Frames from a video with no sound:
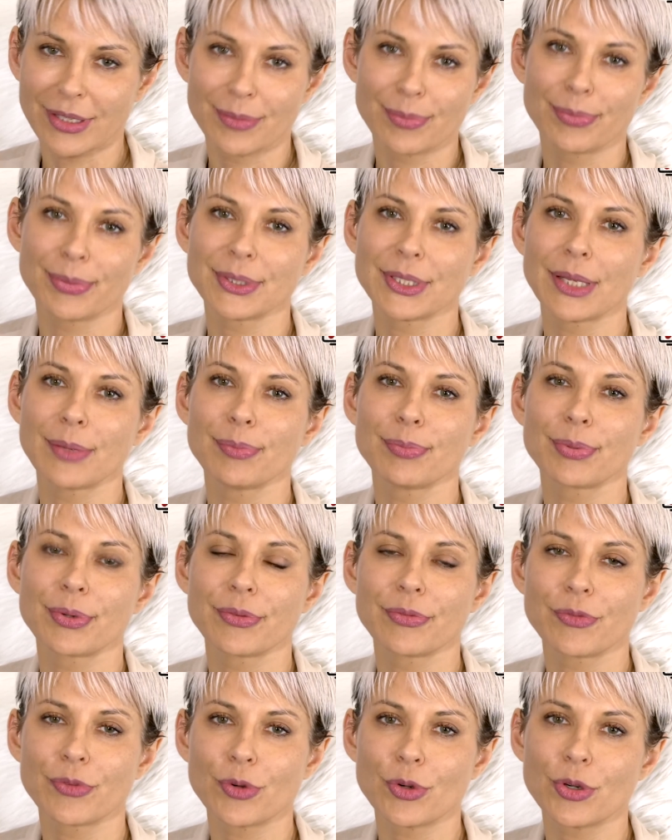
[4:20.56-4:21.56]
but I
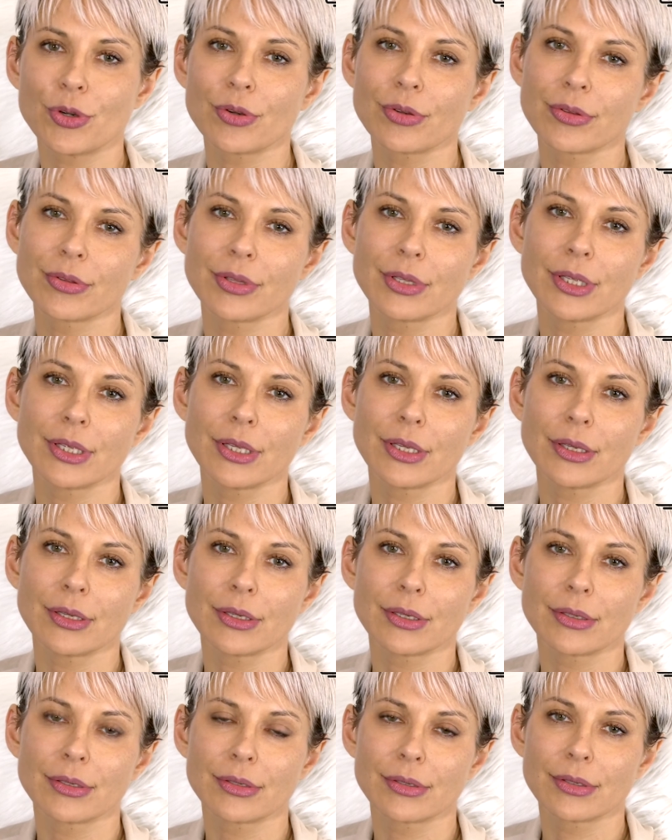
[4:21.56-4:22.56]
prefer
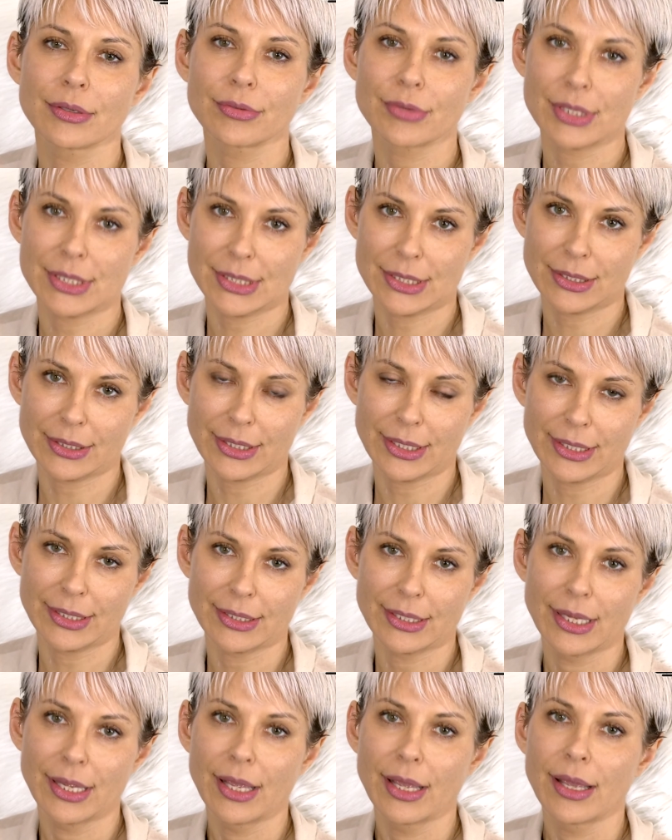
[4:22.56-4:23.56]
the
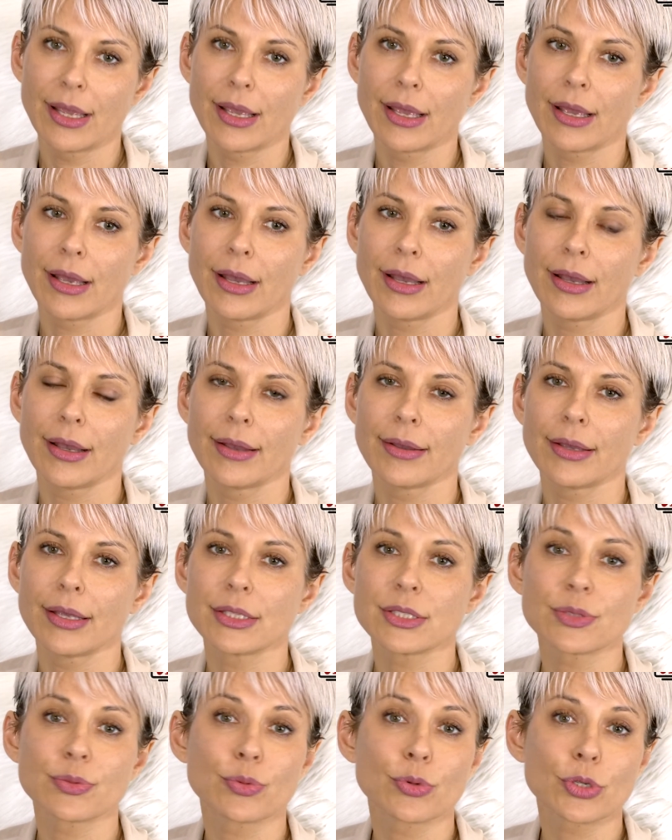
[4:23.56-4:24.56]
Restylane.
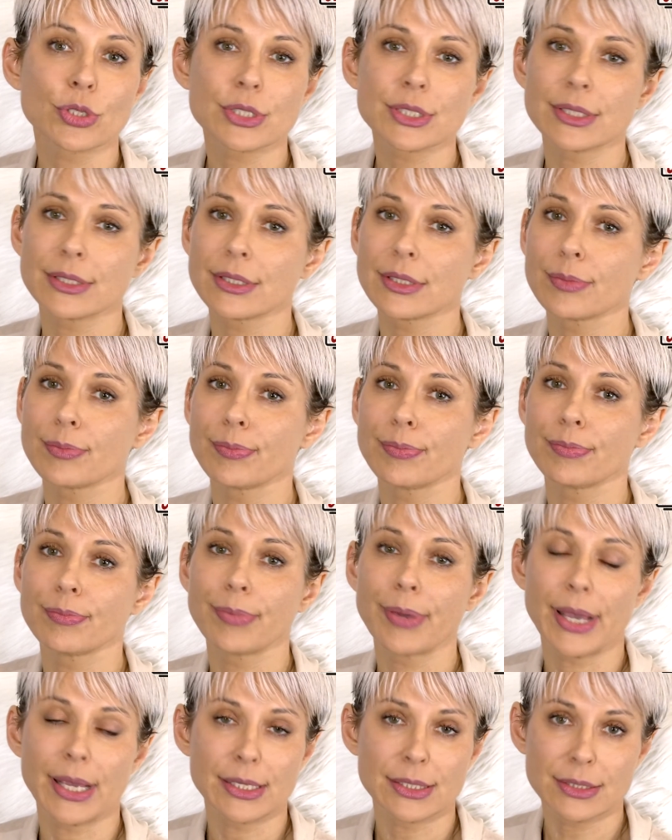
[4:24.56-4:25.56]
It works the
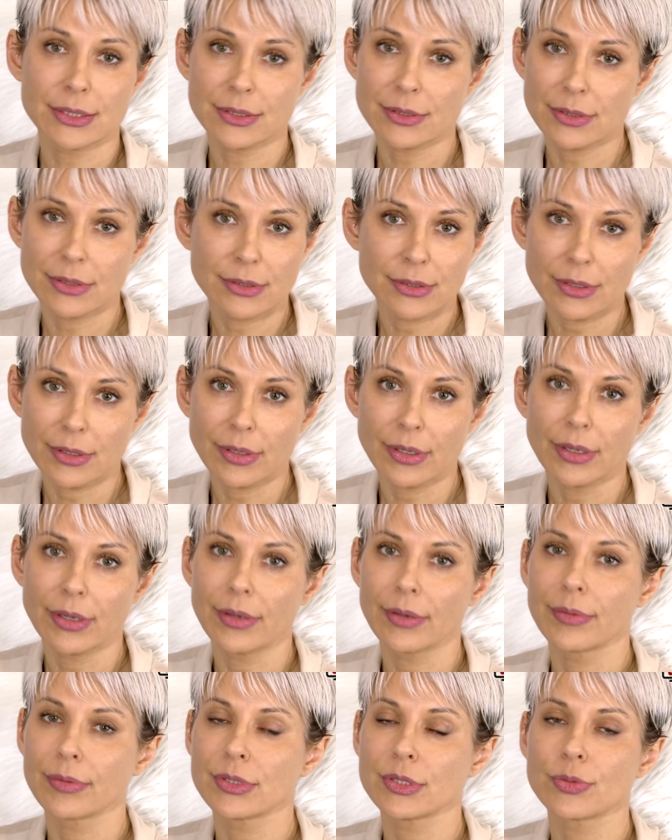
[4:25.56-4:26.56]
best.
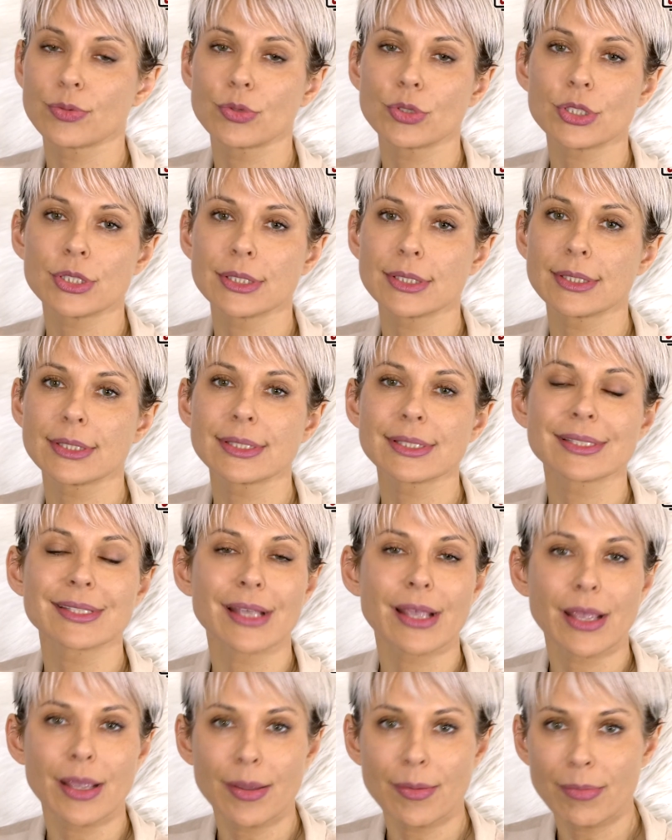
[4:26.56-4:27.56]
It works the
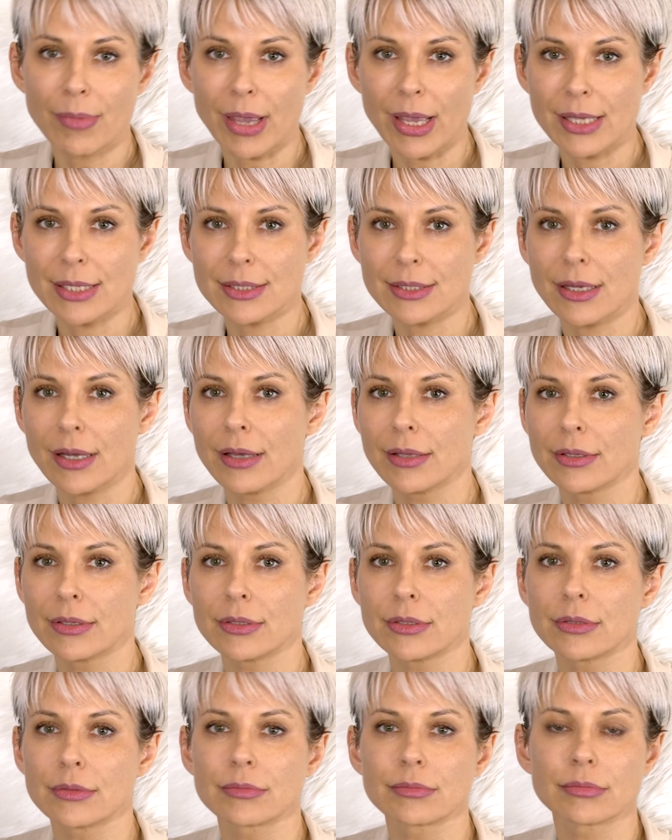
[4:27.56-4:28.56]
same as
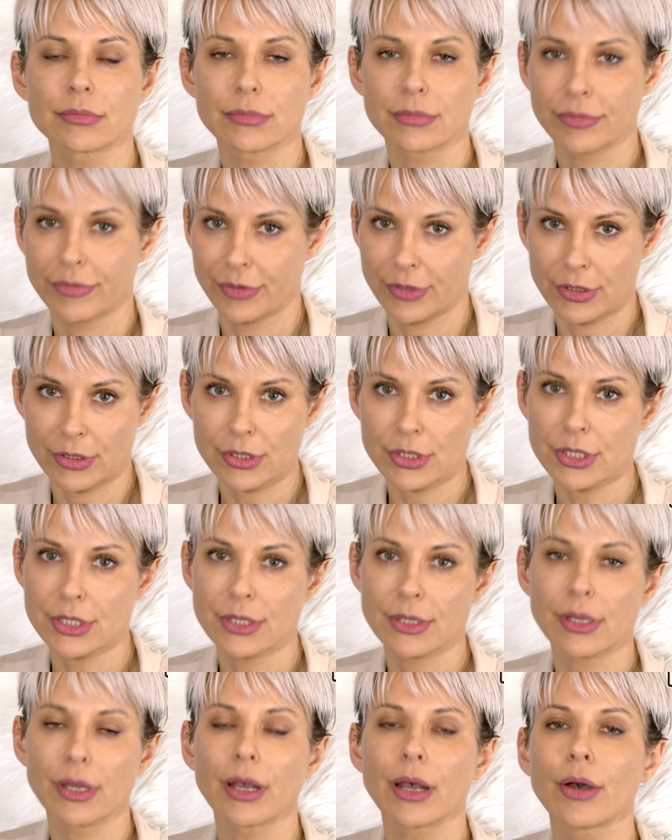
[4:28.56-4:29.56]
other
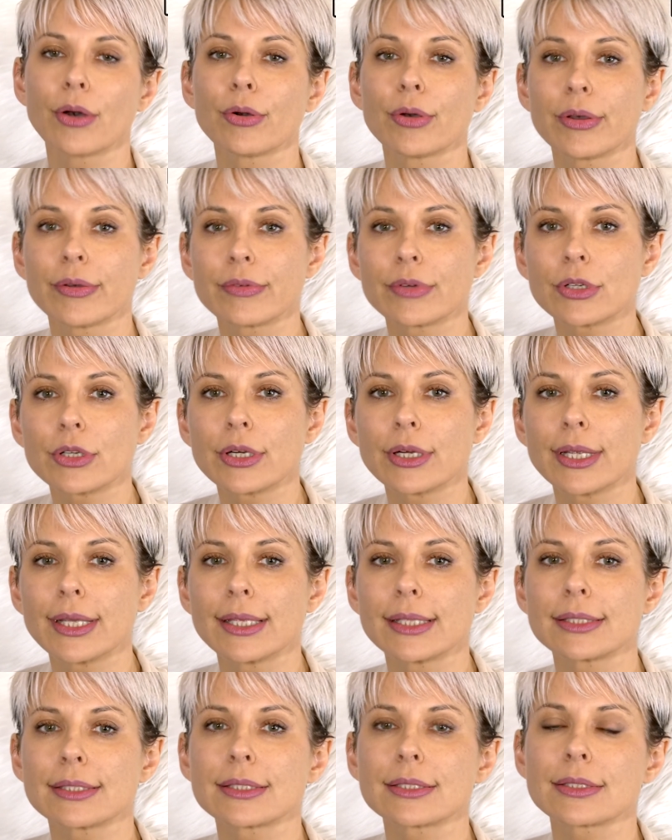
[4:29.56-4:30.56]
fillers. However,
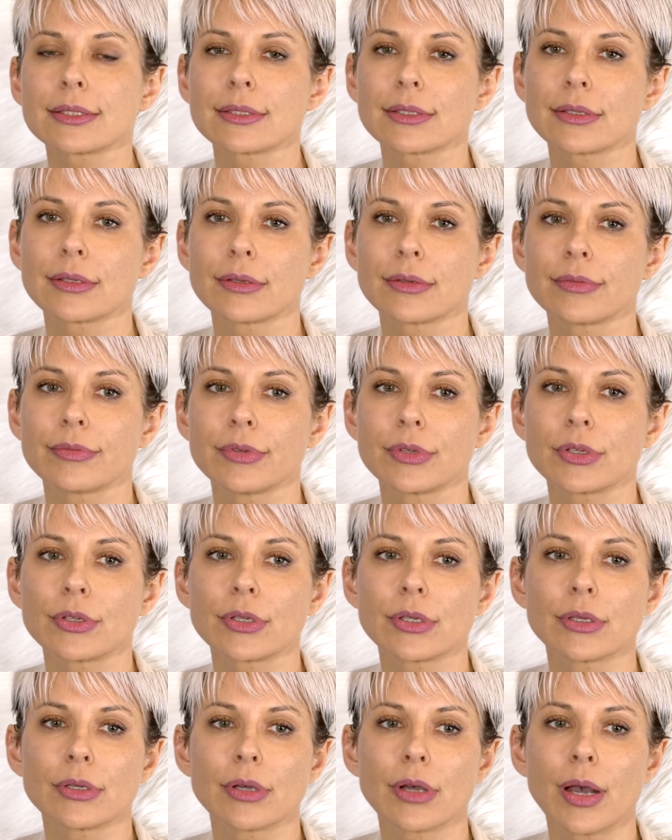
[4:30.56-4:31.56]
it's
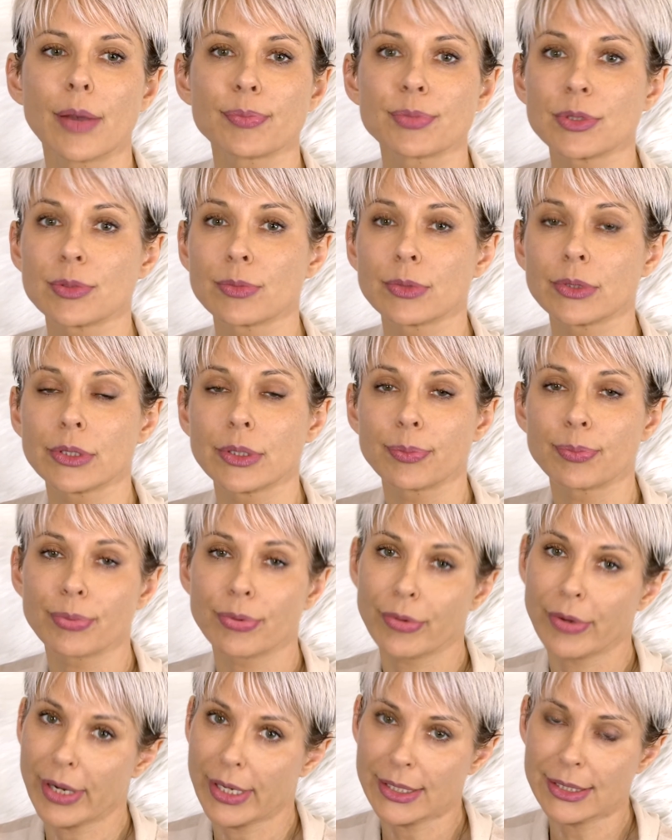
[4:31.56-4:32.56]
very optimally
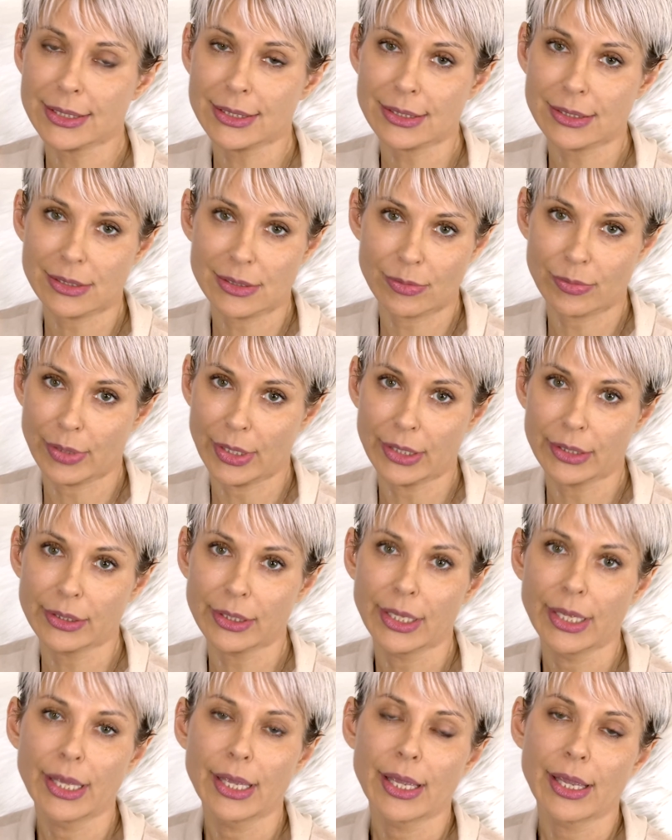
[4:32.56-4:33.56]
priced as
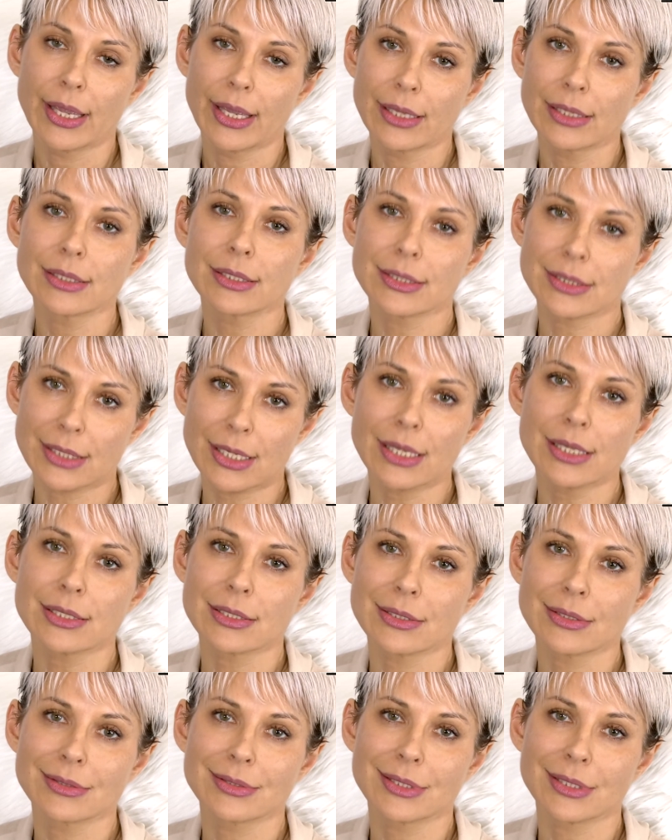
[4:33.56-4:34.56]
well, and it
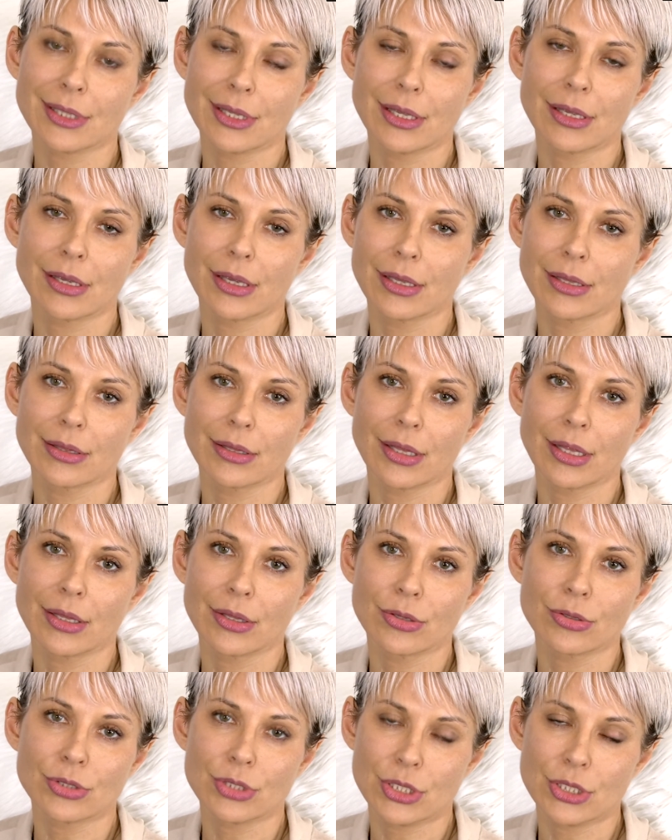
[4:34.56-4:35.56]
stays
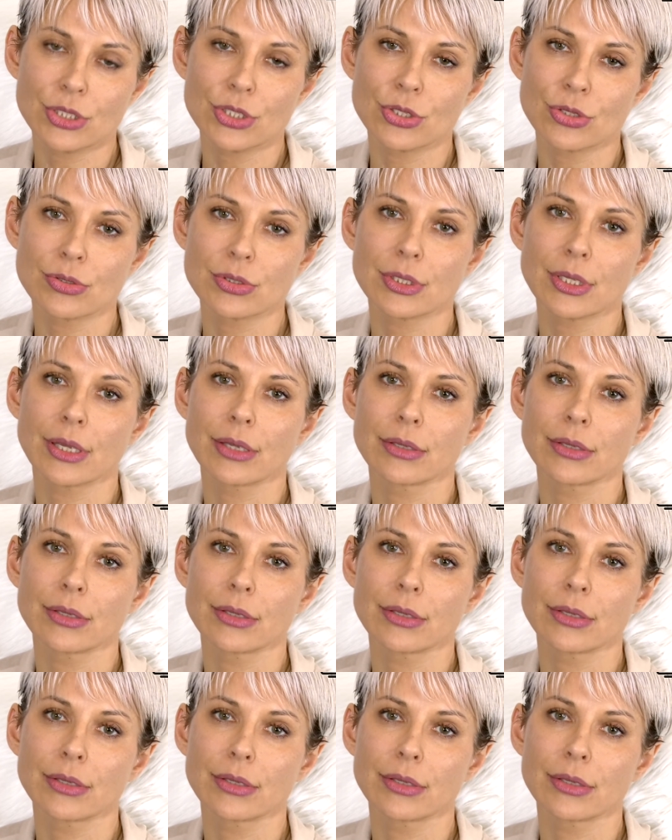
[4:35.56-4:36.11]
in your tissues